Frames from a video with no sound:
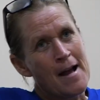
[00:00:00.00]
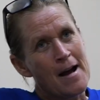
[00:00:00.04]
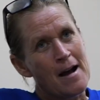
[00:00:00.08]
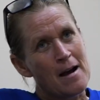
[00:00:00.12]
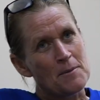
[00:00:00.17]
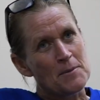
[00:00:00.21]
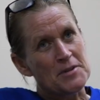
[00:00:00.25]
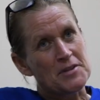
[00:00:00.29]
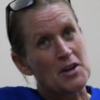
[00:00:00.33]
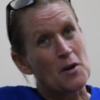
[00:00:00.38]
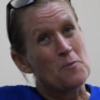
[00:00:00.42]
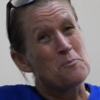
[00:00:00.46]

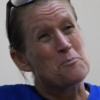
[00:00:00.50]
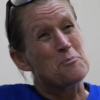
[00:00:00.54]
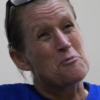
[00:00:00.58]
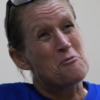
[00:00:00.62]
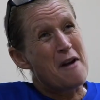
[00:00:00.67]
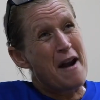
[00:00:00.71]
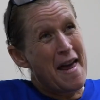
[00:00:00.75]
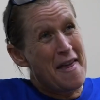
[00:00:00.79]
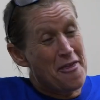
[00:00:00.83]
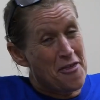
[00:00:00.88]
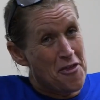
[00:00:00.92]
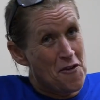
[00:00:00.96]
So
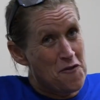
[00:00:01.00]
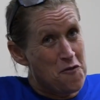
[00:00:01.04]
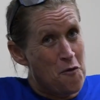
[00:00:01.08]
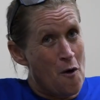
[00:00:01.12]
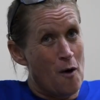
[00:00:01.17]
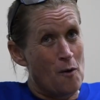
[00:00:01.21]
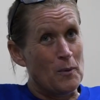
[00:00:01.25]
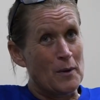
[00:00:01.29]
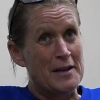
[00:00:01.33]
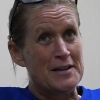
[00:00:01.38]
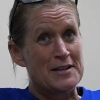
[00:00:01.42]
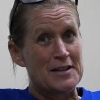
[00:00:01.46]
breadth of what
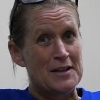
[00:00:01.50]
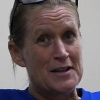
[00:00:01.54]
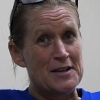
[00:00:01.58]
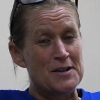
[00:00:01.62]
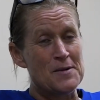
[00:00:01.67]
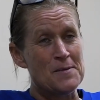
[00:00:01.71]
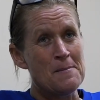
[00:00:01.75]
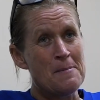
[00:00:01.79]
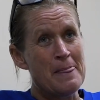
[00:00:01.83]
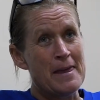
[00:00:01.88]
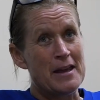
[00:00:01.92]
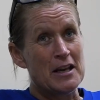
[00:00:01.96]
we do
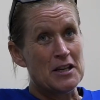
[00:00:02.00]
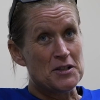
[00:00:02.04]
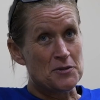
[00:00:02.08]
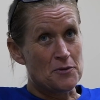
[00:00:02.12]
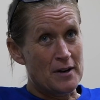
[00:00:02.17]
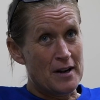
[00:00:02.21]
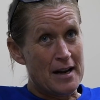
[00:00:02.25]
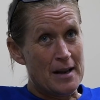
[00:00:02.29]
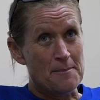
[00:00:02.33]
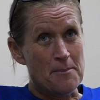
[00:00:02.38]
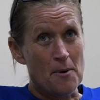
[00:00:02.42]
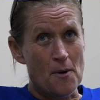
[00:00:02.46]
is
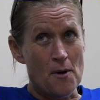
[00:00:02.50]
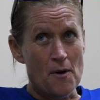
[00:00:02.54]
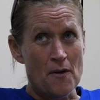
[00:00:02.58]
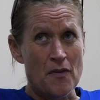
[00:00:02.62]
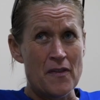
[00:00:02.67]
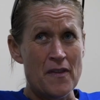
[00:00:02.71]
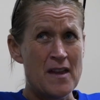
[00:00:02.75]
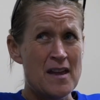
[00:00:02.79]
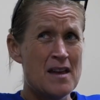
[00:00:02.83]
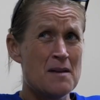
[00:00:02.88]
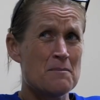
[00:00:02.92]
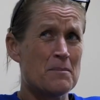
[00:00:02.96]
really
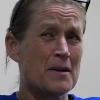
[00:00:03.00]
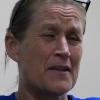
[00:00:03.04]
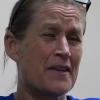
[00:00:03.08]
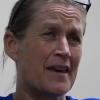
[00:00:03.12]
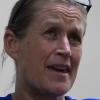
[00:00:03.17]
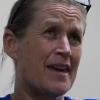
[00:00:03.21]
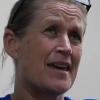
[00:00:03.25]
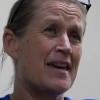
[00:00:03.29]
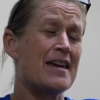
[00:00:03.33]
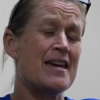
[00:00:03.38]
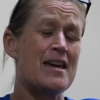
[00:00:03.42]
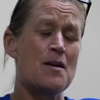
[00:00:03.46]
important. Mm-hmm. But the
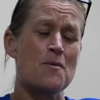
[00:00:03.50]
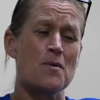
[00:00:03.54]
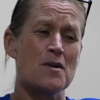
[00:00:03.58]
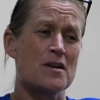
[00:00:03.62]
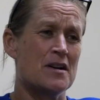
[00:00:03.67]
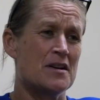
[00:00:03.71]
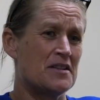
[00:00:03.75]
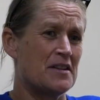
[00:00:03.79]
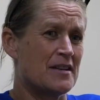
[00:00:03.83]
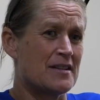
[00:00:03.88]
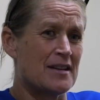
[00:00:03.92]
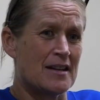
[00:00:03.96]
key
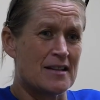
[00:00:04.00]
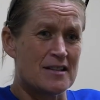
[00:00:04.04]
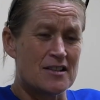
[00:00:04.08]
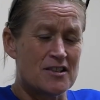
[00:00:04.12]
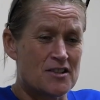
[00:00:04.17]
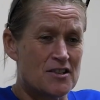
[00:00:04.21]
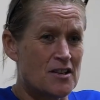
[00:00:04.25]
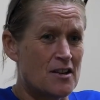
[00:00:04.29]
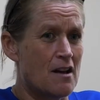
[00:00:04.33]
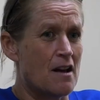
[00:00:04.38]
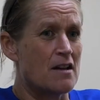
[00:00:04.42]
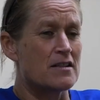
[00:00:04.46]
word is it's
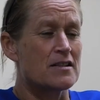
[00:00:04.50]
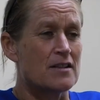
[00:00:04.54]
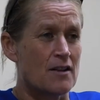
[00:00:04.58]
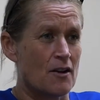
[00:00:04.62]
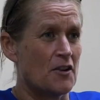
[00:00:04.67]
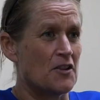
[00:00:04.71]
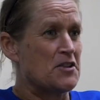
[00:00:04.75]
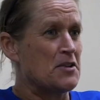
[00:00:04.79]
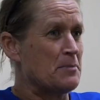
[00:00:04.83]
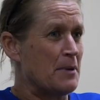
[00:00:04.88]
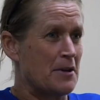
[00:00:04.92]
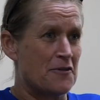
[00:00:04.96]
just
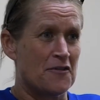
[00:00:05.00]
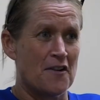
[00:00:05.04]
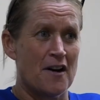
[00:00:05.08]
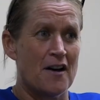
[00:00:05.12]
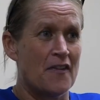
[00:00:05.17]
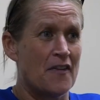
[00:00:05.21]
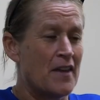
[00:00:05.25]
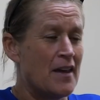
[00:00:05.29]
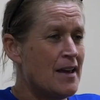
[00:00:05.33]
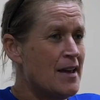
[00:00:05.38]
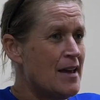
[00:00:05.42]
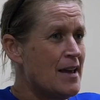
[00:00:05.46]
got to be fun.
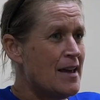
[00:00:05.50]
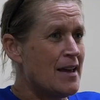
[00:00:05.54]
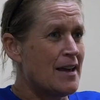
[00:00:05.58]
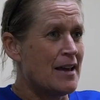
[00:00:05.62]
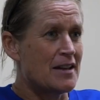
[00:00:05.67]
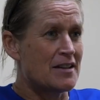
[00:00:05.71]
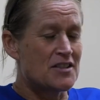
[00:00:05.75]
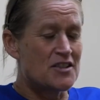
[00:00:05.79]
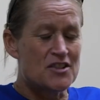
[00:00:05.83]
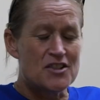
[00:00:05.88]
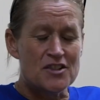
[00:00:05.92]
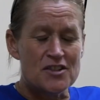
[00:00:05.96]

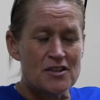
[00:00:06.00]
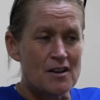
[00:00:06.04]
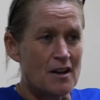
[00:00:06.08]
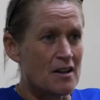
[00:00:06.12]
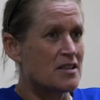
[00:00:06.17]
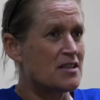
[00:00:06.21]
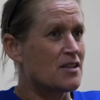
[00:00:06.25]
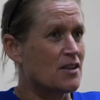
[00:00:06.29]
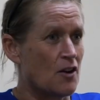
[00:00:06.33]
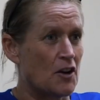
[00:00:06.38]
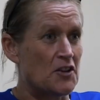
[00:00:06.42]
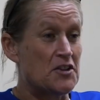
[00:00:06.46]
It's
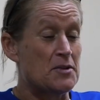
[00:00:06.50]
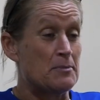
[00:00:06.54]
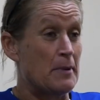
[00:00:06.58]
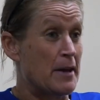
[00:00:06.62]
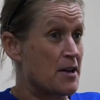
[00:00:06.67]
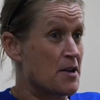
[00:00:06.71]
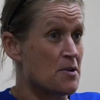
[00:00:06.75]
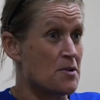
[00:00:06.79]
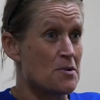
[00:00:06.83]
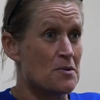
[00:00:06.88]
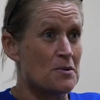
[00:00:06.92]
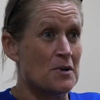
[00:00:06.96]
just got to be
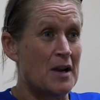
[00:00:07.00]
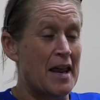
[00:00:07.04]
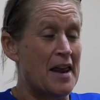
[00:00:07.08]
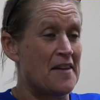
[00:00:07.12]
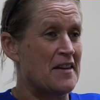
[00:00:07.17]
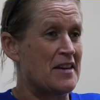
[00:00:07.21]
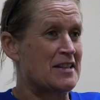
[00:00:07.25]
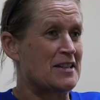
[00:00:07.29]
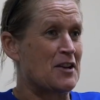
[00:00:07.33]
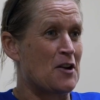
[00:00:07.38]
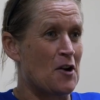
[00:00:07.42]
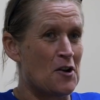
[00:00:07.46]
cool. And
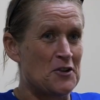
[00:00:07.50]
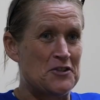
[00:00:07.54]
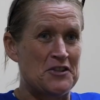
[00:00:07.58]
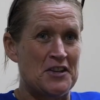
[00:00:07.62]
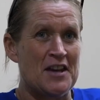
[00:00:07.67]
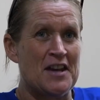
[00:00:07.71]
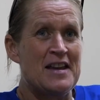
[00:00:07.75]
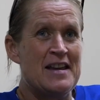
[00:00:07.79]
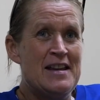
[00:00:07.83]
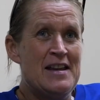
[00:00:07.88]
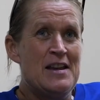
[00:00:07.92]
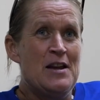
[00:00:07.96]
it's got to
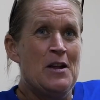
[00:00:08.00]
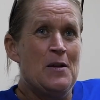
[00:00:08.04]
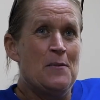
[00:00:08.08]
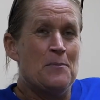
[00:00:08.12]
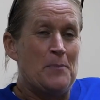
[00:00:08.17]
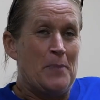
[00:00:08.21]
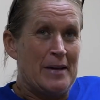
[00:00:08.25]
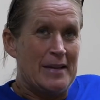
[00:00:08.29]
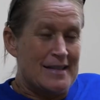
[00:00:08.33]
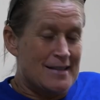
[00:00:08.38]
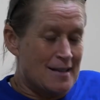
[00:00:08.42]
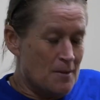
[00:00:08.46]

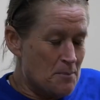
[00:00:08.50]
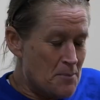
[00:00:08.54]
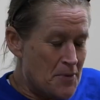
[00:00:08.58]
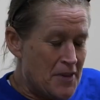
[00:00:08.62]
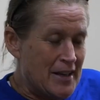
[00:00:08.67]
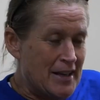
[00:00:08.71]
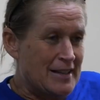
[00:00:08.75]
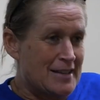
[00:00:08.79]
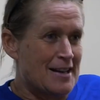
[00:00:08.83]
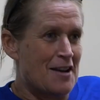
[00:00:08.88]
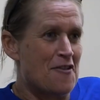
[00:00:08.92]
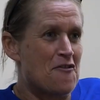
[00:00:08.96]
be something
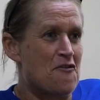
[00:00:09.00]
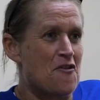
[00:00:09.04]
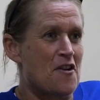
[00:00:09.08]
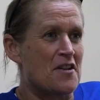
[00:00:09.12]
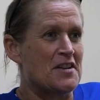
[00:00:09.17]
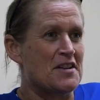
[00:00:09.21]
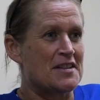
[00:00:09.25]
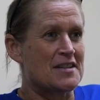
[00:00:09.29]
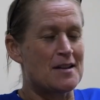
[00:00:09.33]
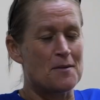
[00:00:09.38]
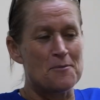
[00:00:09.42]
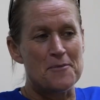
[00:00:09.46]
different,
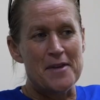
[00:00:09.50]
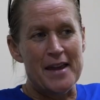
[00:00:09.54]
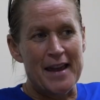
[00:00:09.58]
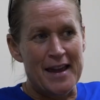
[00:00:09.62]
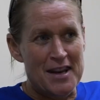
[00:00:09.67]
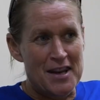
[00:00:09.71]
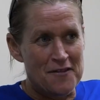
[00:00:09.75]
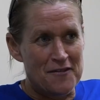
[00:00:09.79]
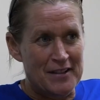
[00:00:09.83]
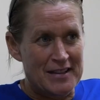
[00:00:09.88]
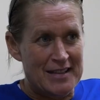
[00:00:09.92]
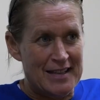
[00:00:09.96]
something
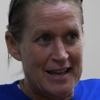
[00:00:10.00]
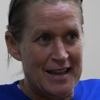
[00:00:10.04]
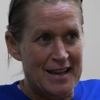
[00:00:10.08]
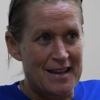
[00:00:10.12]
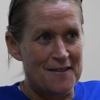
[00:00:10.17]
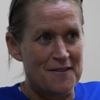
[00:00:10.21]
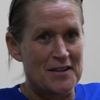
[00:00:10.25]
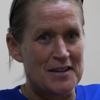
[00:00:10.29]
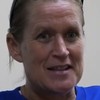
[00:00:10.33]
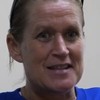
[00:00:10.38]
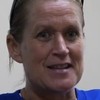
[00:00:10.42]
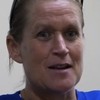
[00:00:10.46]

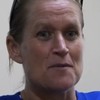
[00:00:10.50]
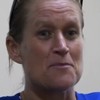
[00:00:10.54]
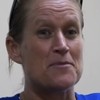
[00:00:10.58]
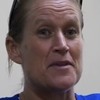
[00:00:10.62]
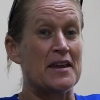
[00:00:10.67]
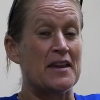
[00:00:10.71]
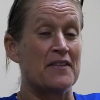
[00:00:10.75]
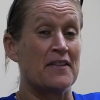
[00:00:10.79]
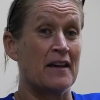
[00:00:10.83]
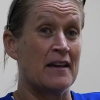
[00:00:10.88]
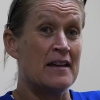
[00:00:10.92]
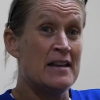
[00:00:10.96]
innovative, something
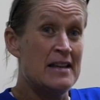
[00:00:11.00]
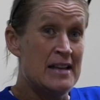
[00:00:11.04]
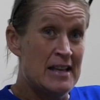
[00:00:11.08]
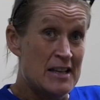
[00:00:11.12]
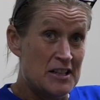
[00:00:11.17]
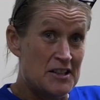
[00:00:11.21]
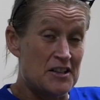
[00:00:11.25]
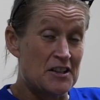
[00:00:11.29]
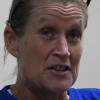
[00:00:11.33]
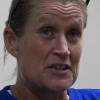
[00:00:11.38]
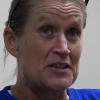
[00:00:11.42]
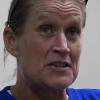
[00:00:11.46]
that
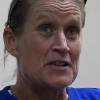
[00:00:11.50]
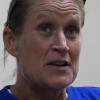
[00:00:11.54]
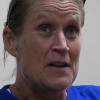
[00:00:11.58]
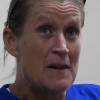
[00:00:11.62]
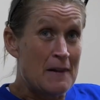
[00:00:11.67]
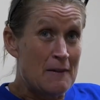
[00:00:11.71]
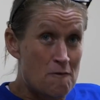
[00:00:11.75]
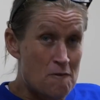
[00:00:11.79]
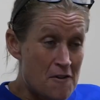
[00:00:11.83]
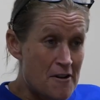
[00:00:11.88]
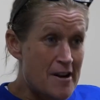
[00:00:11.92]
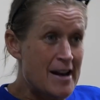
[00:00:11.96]
just
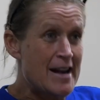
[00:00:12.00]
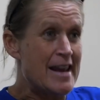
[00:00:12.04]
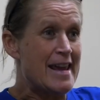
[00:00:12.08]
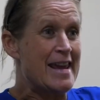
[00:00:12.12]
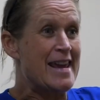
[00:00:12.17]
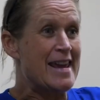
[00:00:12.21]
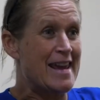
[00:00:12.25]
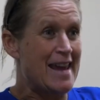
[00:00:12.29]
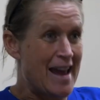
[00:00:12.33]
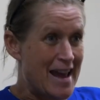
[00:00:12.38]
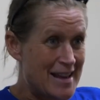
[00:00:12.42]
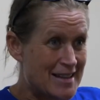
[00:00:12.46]
really
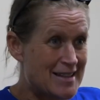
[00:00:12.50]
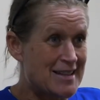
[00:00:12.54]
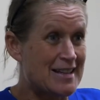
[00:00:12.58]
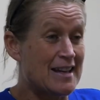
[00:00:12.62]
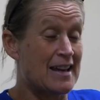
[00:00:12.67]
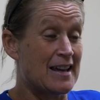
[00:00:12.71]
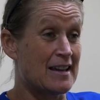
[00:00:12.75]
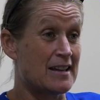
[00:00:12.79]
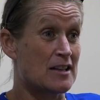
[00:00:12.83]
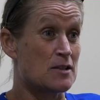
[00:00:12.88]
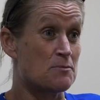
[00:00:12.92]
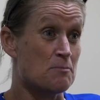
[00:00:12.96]
gets
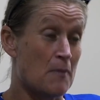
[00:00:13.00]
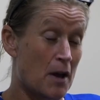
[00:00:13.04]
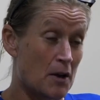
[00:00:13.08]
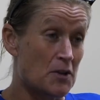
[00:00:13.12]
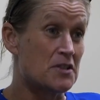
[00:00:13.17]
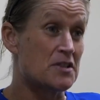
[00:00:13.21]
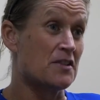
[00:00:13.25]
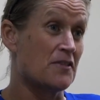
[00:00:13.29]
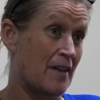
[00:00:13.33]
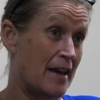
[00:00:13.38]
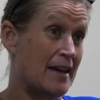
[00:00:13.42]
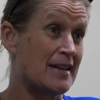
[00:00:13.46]
kids
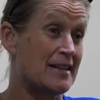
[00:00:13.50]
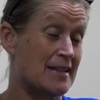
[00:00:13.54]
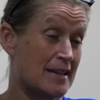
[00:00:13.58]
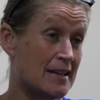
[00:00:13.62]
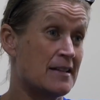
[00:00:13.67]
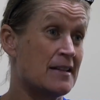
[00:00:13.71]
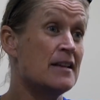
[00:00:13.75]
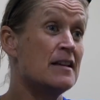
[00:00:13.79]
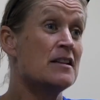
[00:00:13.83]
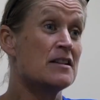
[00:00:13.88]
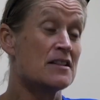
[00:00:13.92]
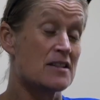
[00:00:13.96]
motivated
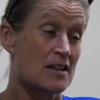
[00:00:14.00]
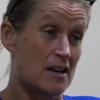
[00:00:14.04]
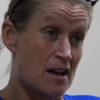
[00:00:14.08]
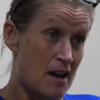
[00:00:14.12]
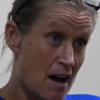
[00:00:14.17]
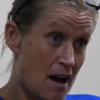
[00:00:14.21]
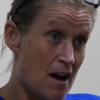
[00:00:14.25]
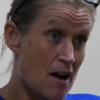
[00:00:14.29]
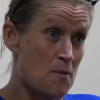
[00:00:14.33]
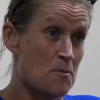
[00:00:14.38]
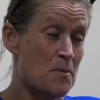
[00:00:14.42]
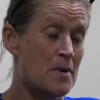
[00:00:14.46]
to
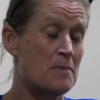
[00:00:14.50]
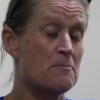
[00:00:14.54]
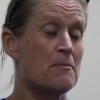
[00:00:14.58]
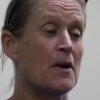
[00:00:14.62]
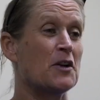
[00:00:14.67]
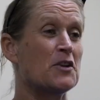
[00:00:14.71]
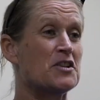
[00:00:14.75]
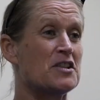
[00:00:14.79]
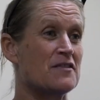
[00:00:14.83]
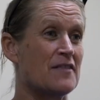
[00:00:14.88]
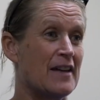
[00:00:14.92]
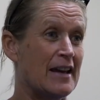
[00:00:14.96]
come,
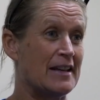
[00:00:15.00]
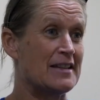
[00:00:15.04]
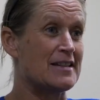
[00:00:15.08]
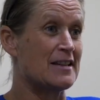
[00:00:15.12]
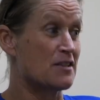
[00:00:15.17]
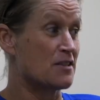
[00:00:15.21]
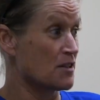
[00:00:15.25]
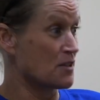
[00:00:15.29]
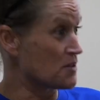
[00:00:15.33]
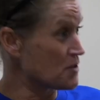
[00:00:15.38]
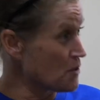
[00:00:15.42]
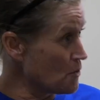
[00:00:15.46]
motivated
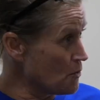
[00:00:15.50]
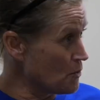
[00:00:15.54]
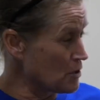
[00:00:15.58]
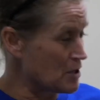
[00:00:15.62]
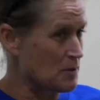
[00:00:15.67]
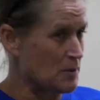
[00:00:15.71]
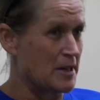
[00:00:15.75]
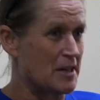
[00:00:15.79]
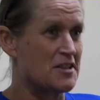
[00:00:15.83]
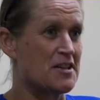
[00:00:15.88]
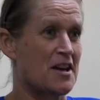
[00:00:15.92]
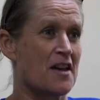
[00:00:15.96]
to talk to
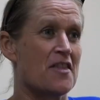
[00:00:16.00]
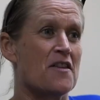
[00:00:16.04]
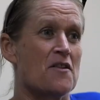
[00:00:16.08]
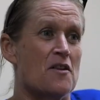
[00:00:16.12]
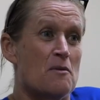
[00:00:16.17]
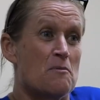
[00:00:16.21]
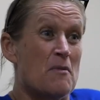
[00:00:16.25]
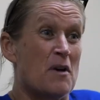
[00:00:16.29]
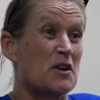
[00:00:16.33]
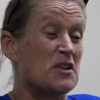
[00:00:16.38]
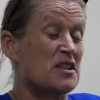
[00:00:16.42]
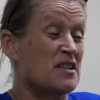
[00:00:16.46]
each other, and
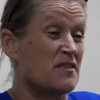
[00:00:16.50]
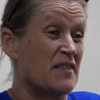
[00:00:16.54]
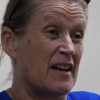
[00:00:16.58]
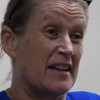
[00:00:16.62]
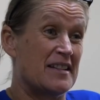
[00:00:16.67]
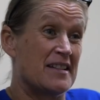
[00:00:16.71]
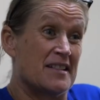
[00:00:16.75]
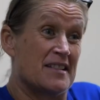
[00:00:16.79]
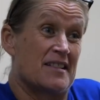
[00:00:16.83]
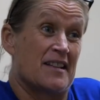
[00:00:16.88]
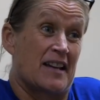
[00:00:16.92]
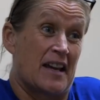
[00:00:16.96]

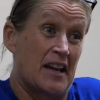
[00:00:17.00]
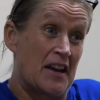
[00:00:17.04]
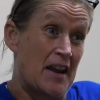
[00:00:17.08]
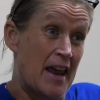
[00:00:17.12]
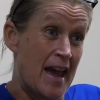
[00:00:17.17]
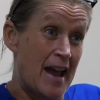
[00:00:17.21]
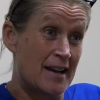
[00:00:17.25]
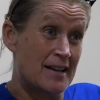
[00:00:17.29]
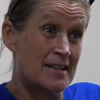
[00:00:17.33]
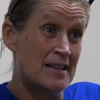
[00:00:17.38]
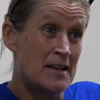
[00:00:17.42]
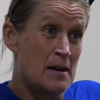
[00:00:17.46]
motivated to
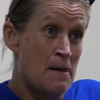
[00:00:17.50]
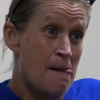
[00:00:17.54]
connect.